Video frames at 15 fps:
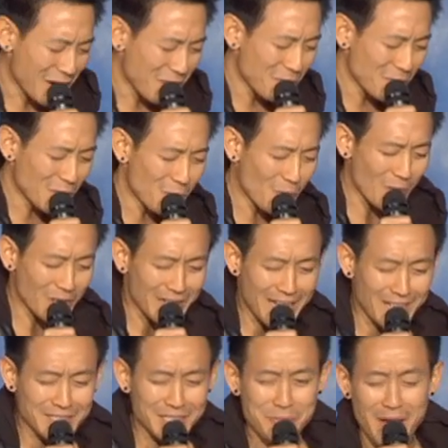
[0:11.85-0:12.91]
not really working
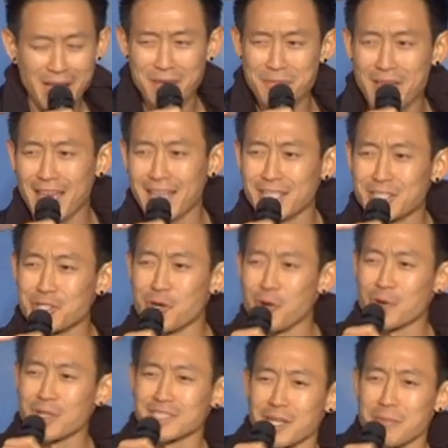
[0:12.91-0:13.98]
out to my advantage, you
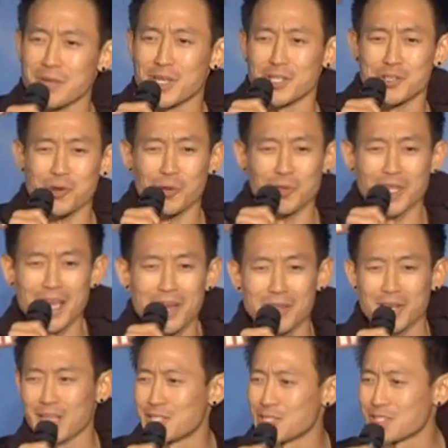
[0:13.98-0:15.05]
know, because I'm an adult now
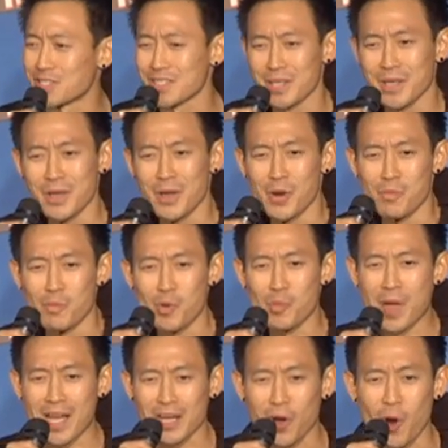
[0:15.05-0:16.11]
and I just moved
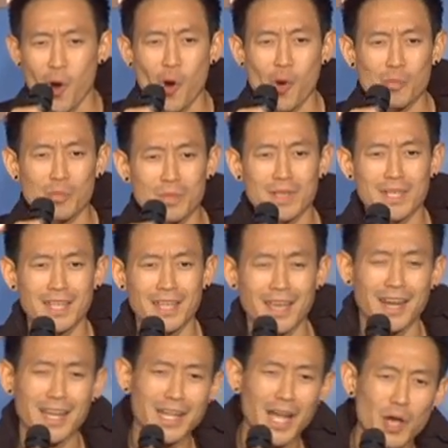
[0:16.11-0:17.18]
back home
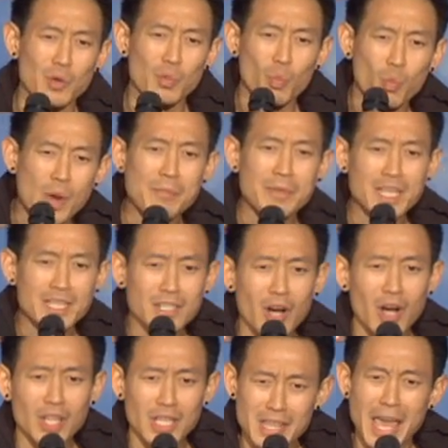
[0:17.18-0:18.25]
and I got women
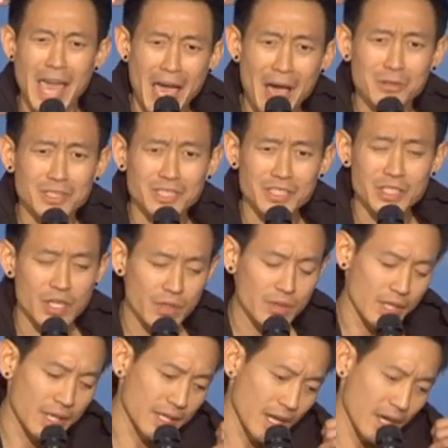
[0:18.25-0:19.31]
calling the house, you know,
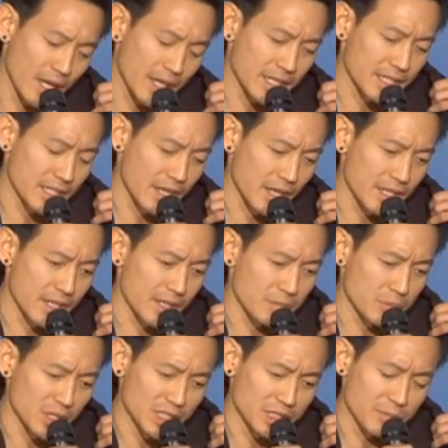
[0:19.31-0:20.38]
like, hi, can I
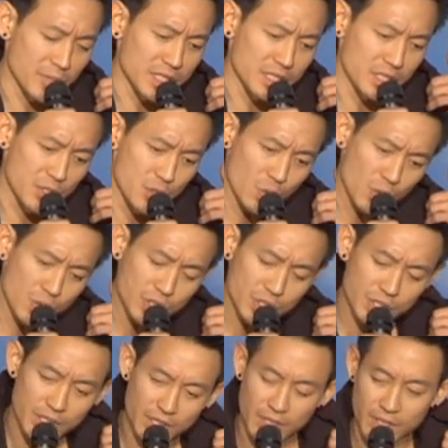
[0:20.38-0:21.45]
please speak to
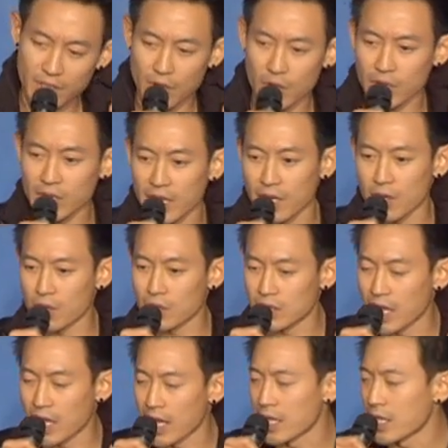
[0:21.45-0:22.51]
George? Okay,
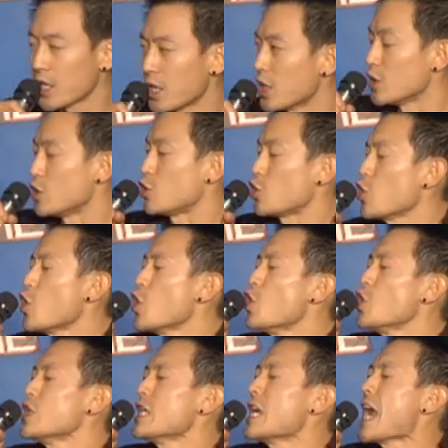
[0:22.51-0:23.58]
hold on.
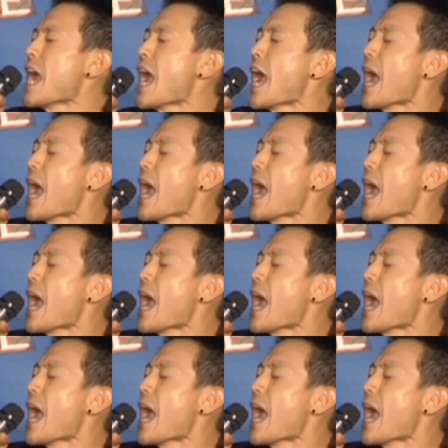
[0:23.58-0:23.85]
Junior!